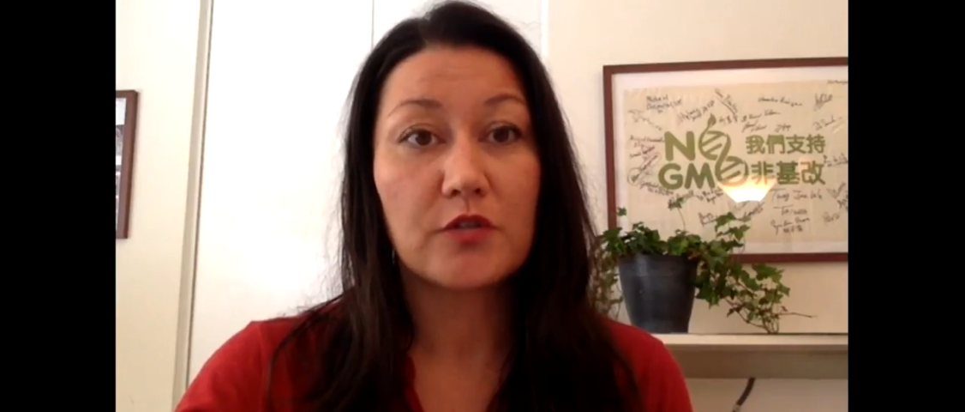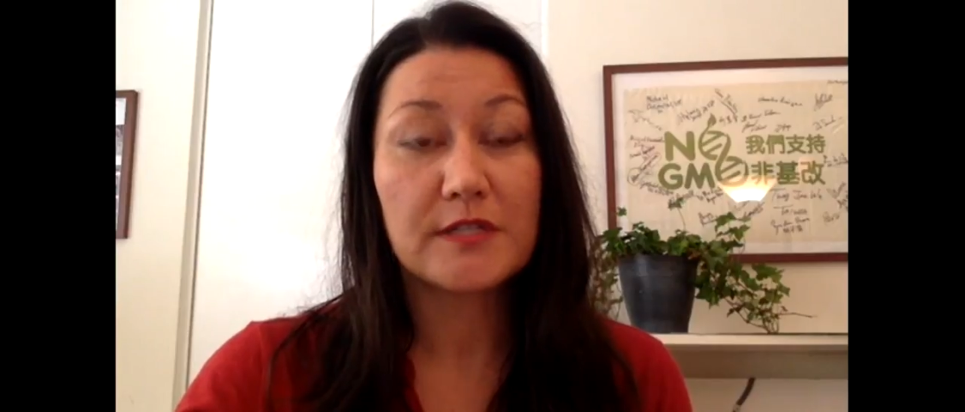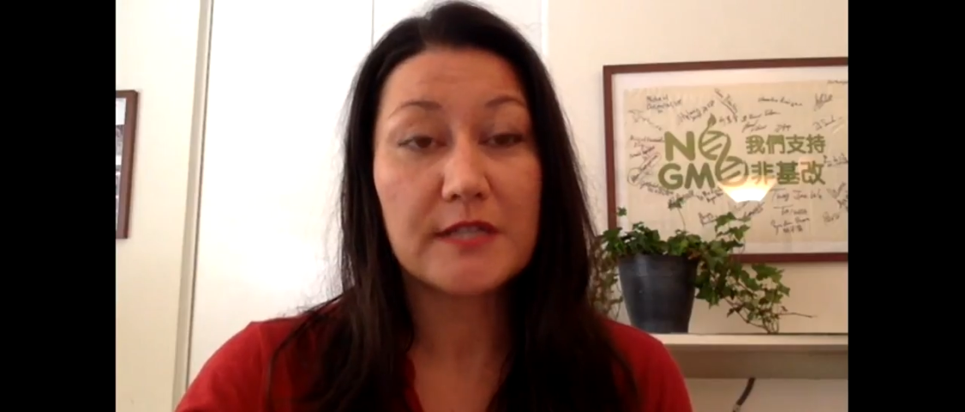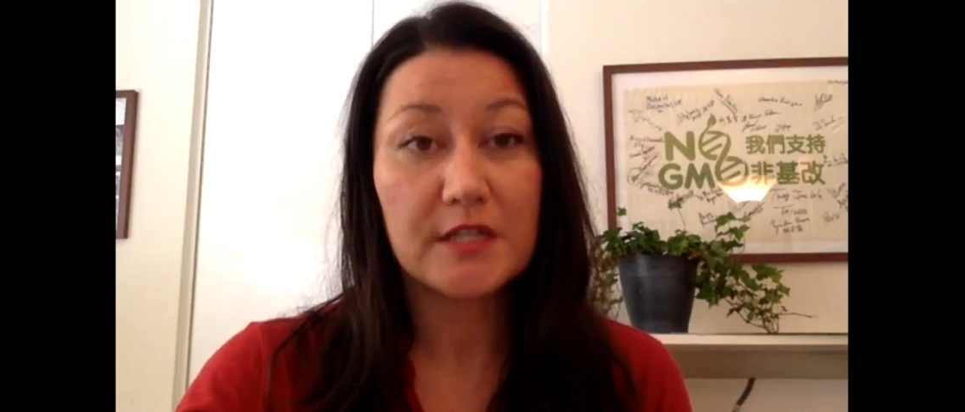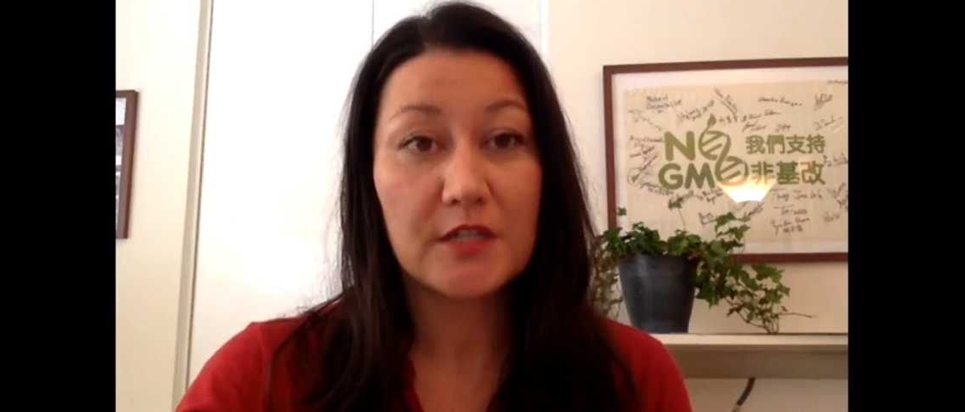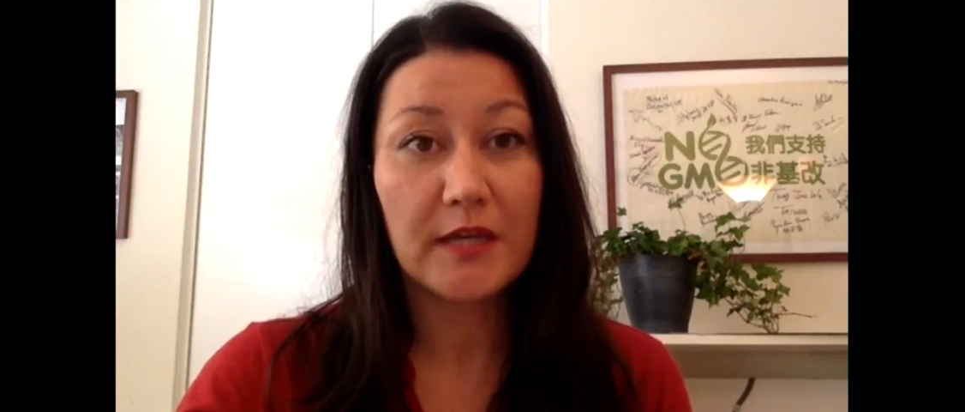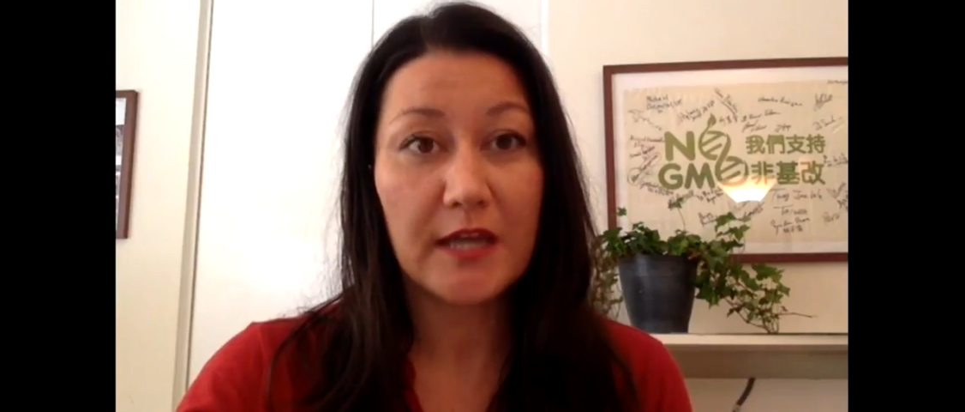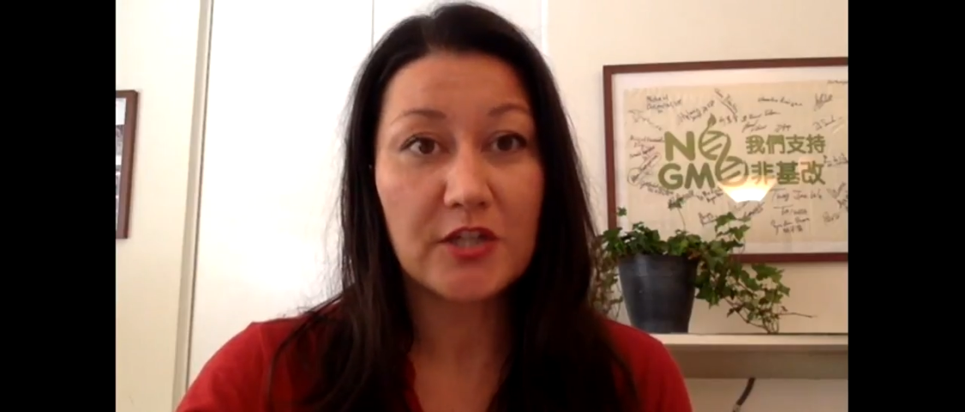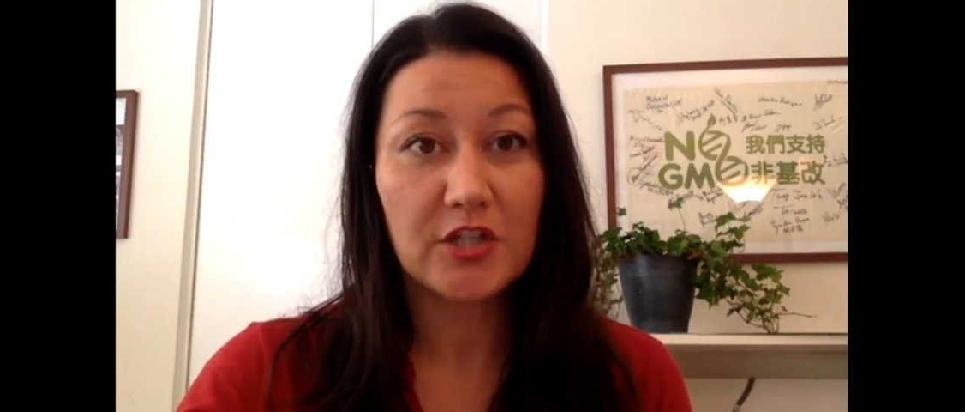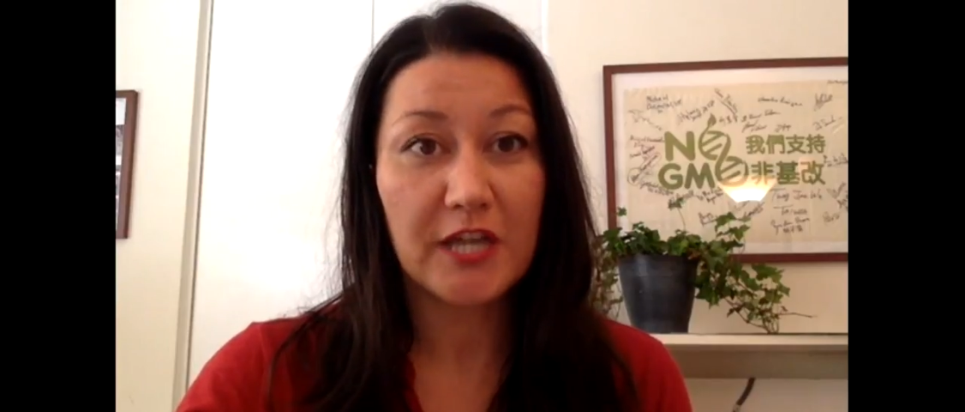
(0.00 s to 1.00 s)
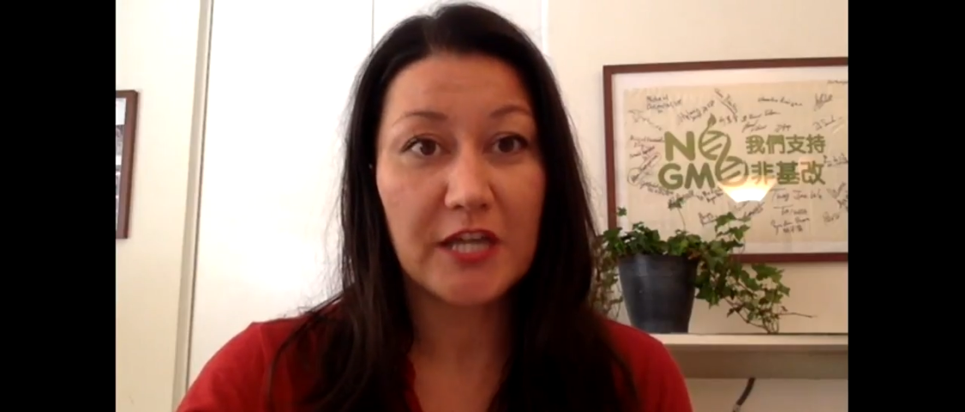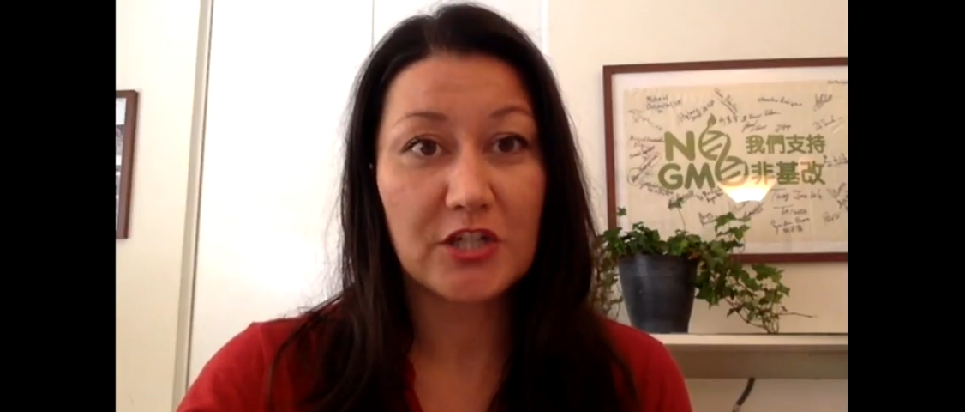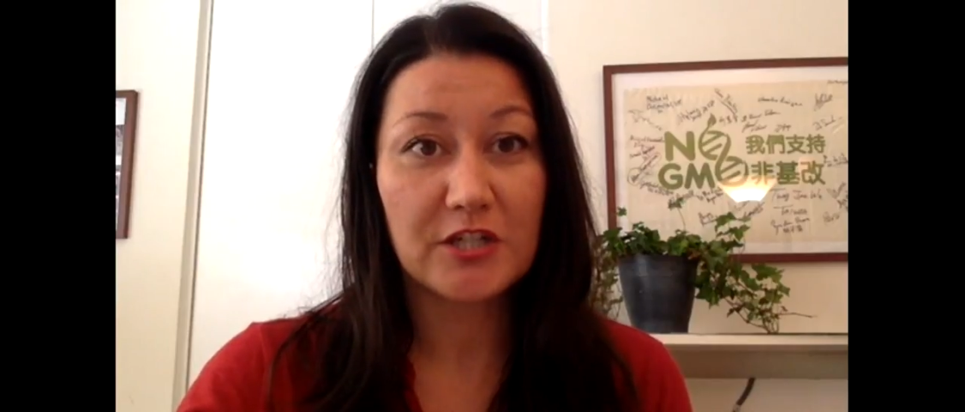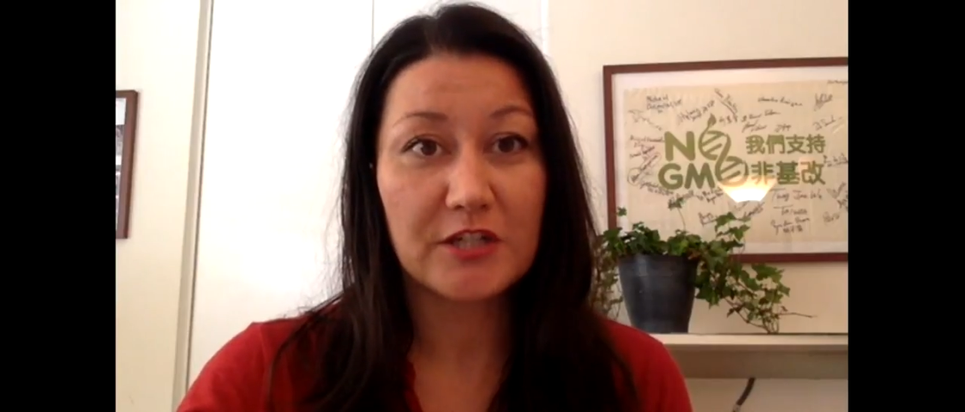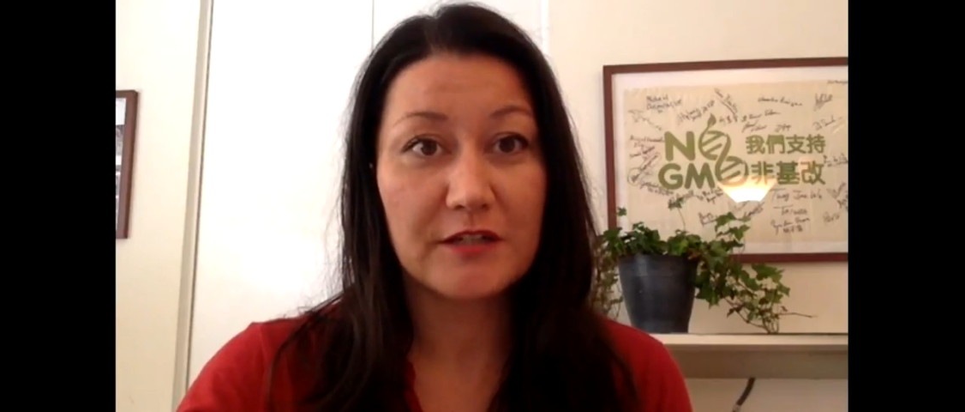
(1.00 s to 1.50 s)
continuing
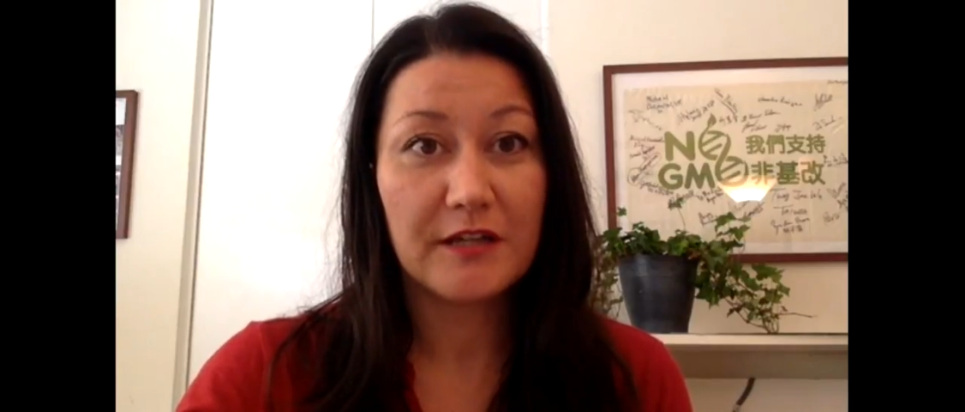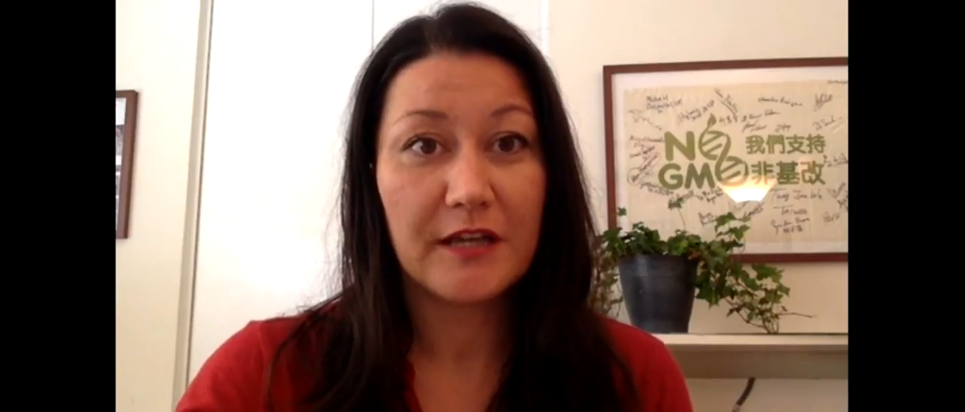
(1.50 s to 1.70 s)
education.